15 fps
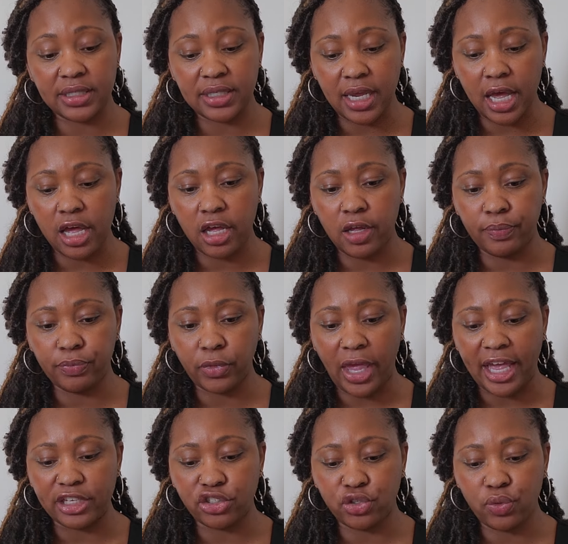
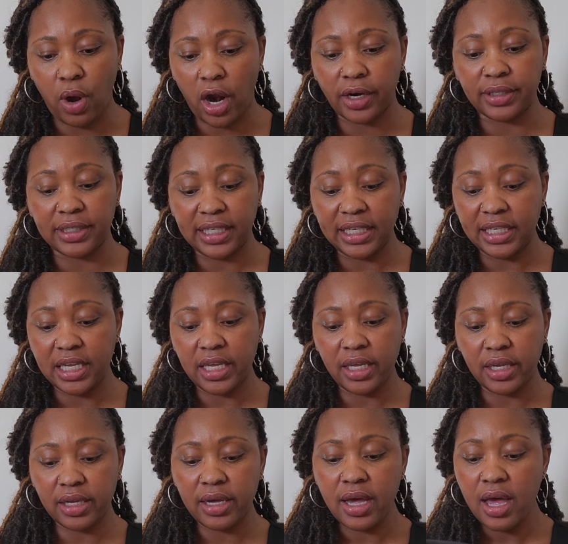As you are
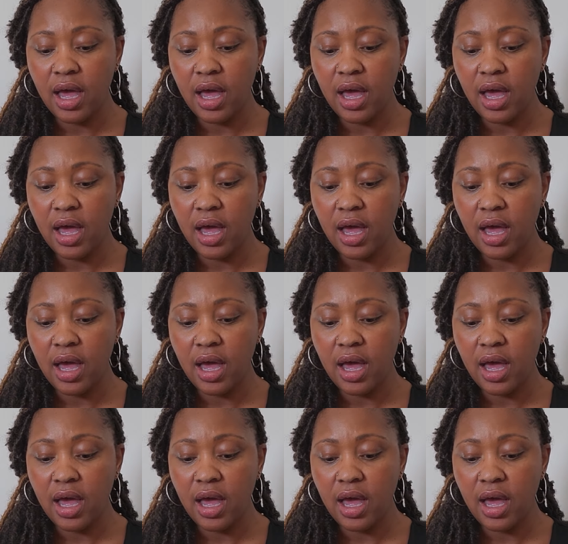leaking